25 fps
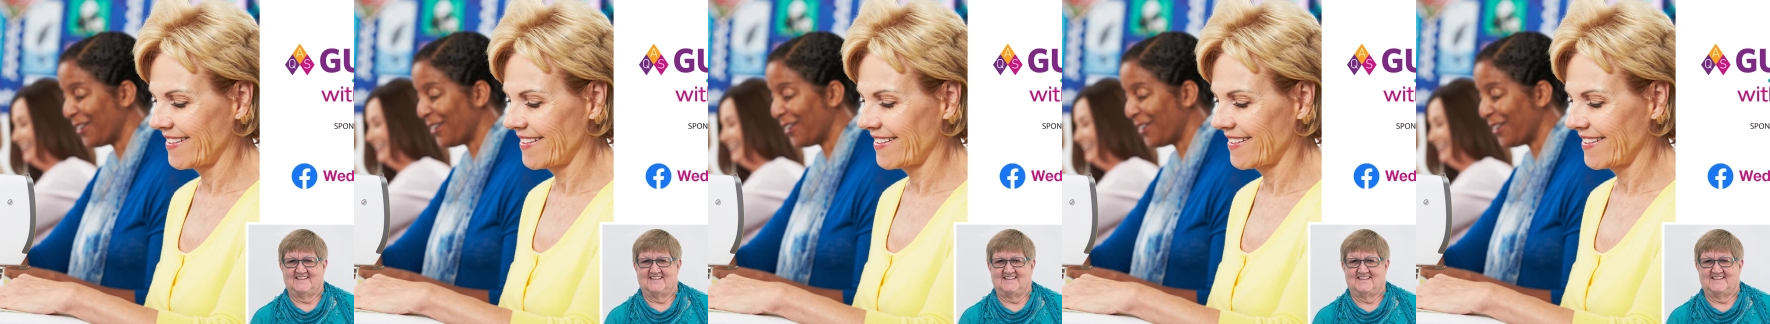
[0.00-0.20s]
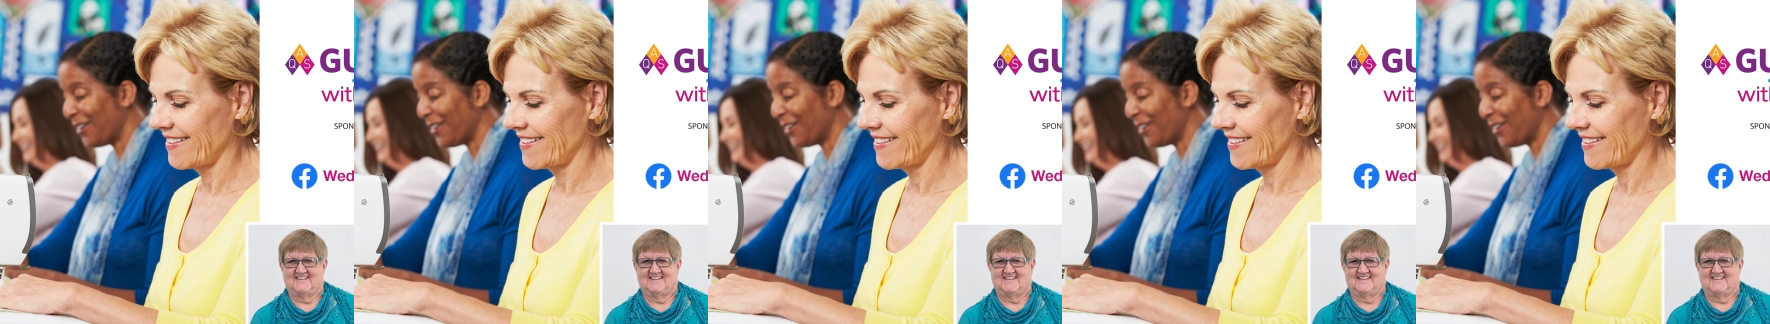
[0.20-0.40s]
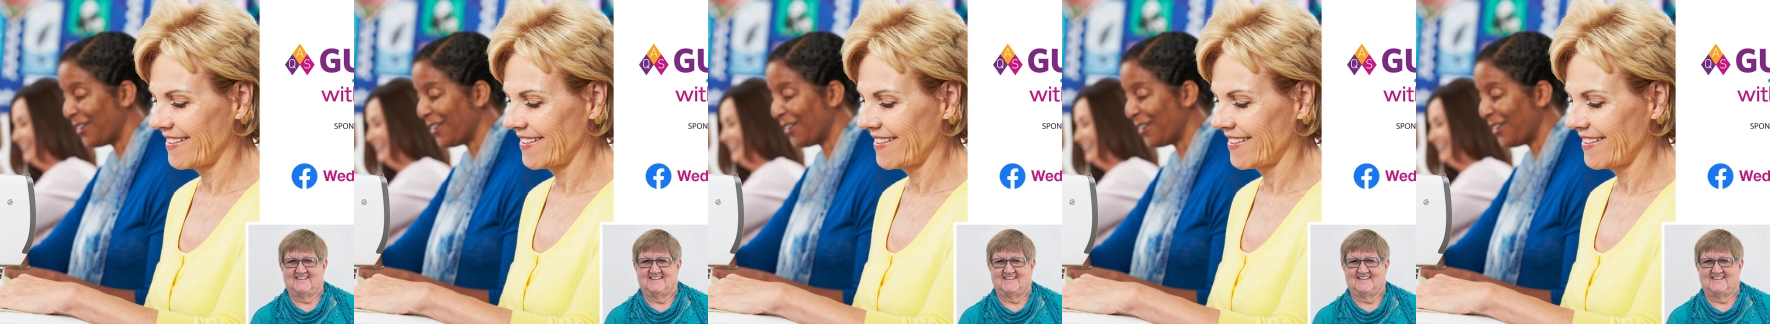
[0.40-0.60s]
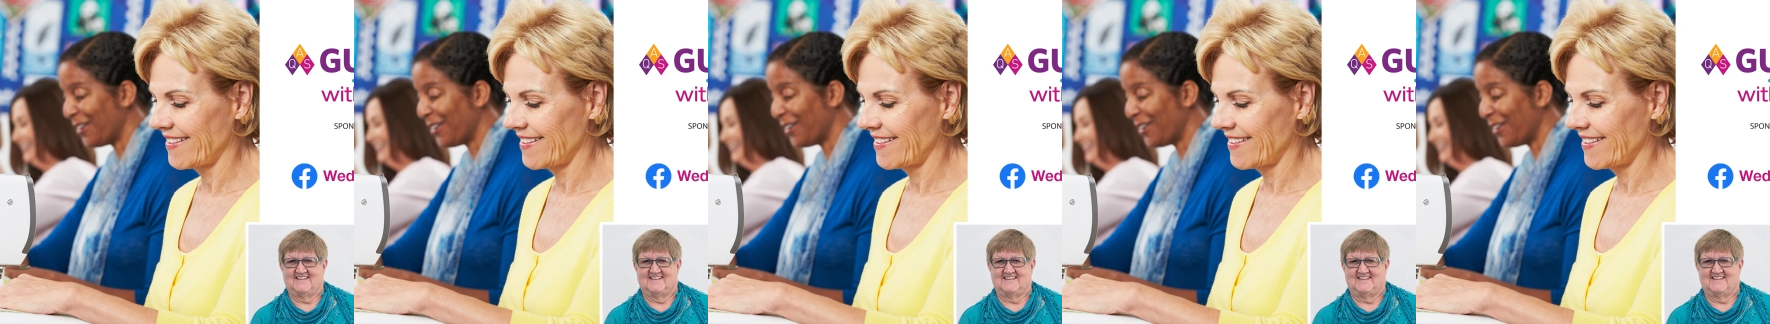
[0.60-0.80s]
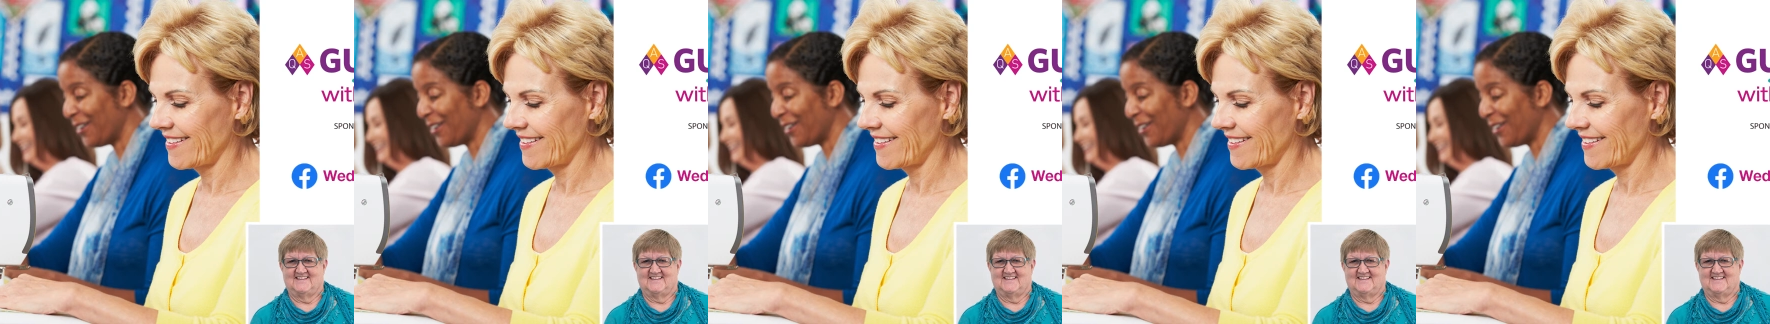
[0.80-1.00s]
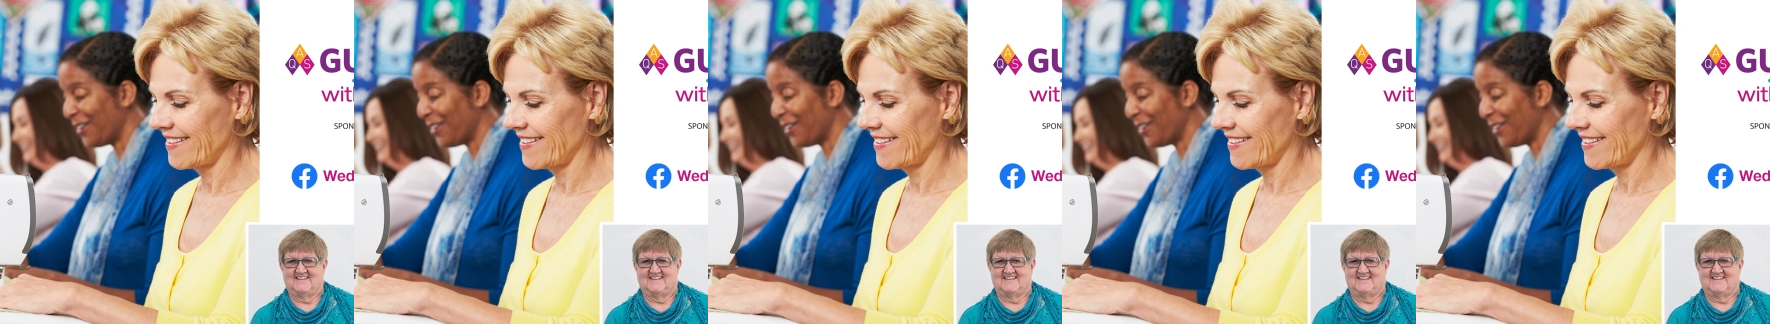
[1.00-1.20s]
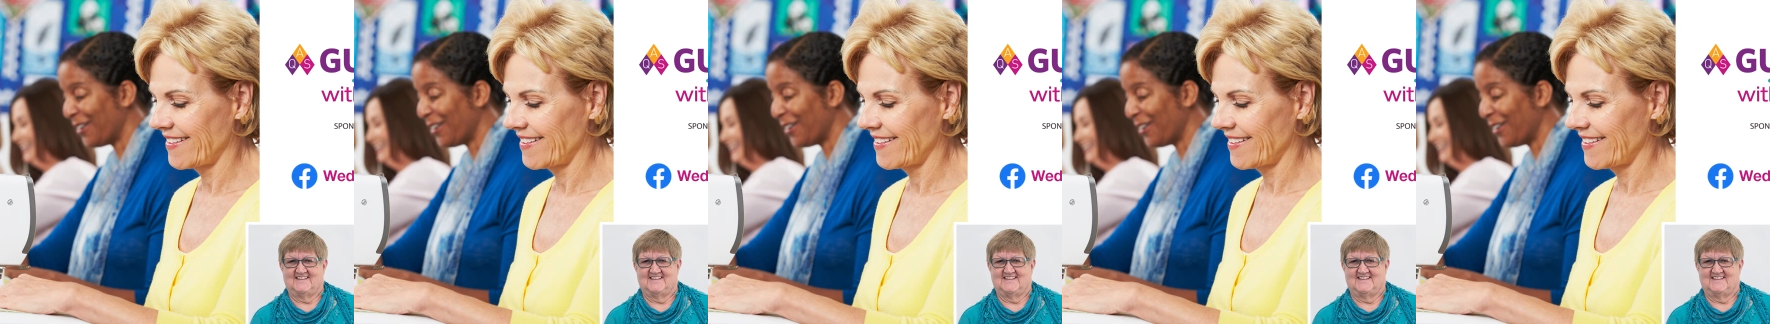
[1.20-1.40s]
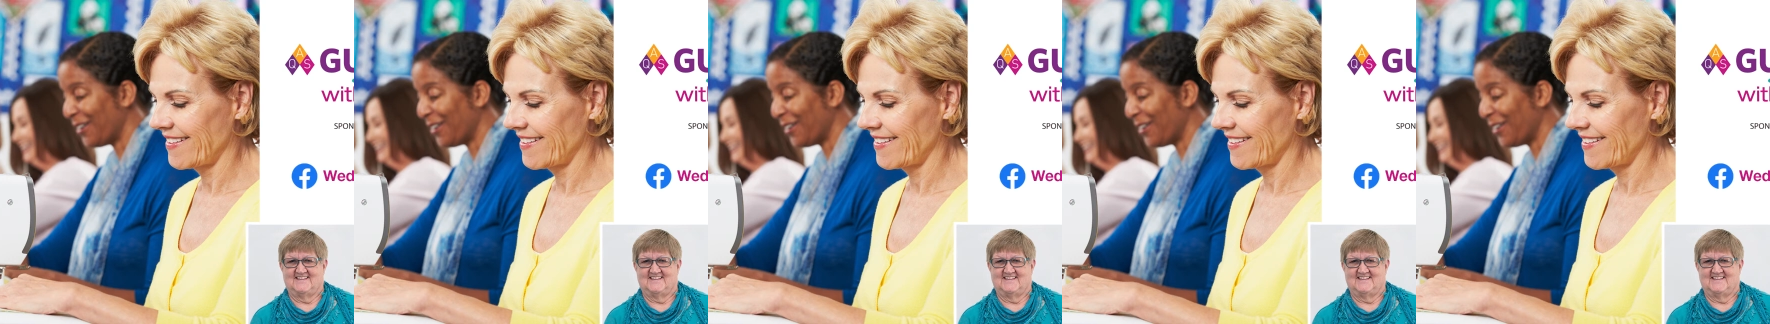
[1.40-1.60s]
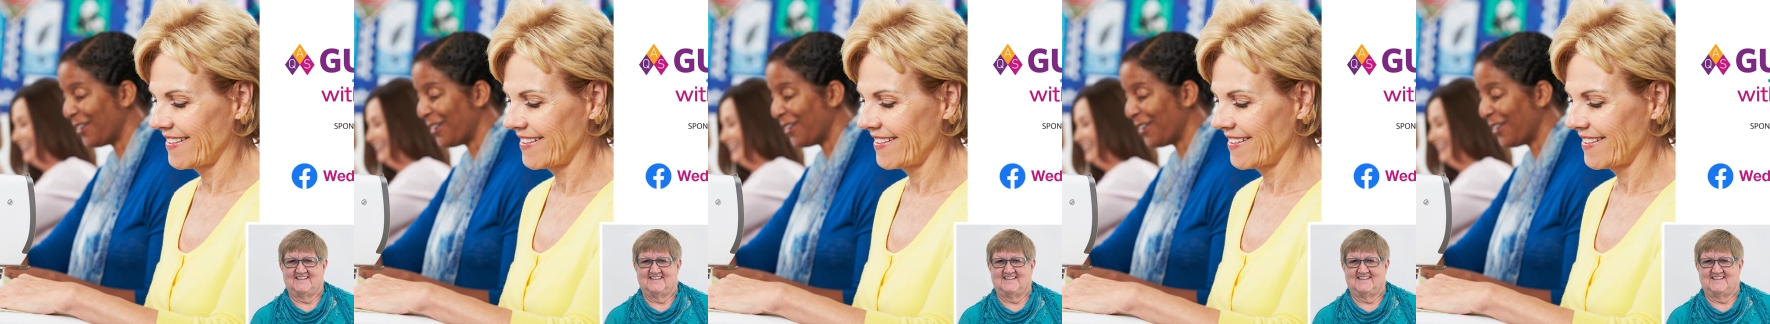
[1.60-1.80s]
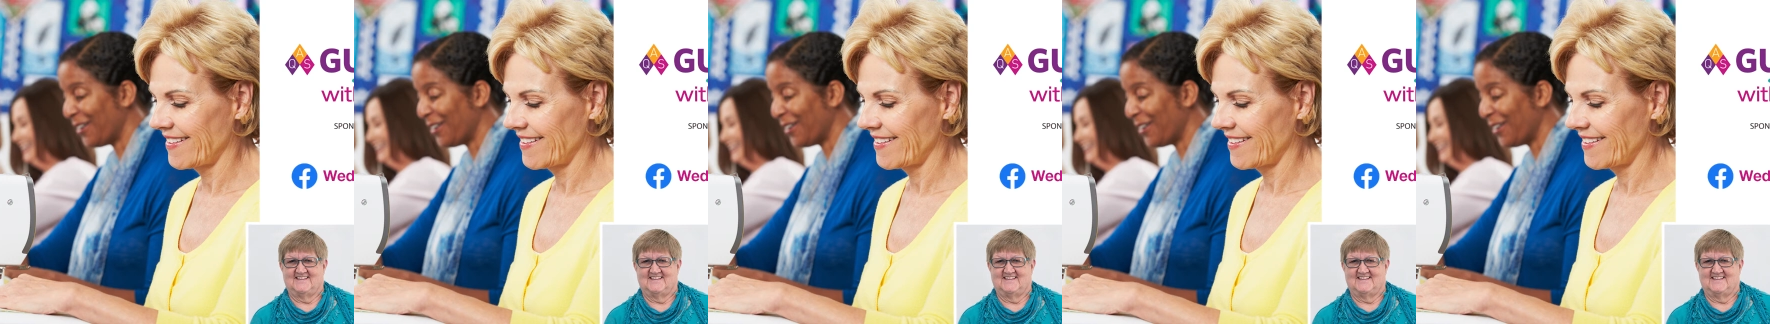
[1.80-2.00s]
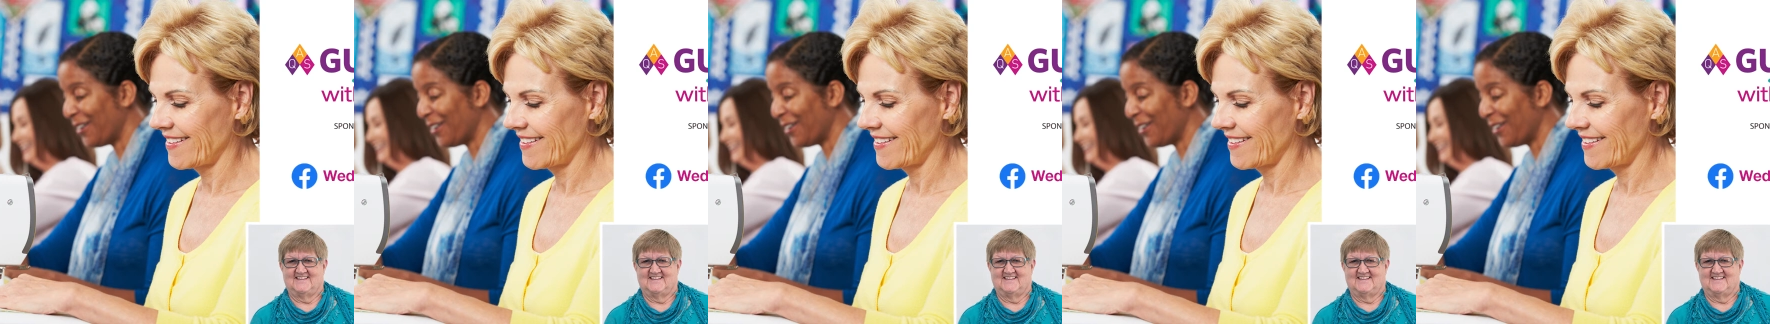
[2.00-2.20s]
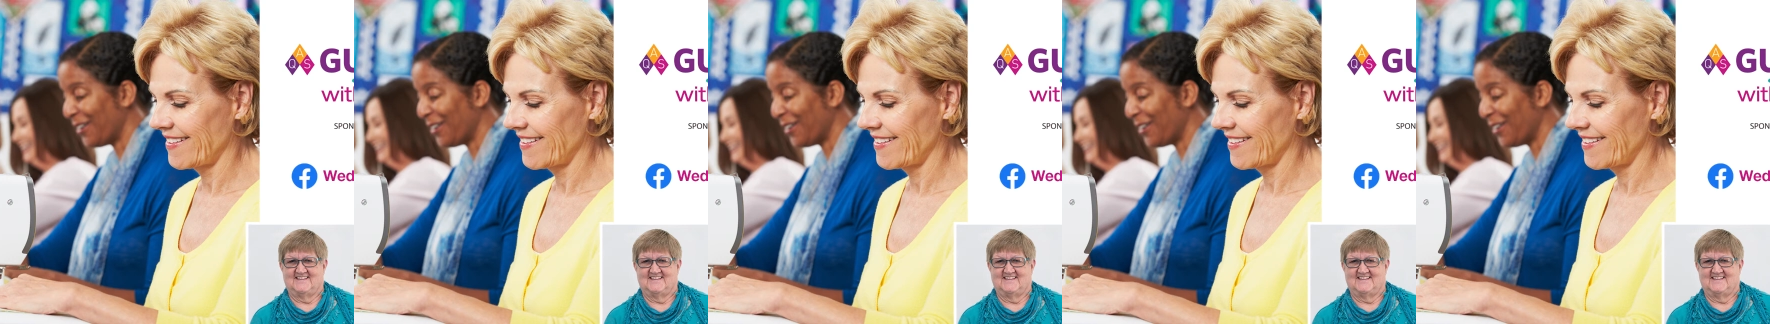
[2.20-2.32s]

Nobody speaks.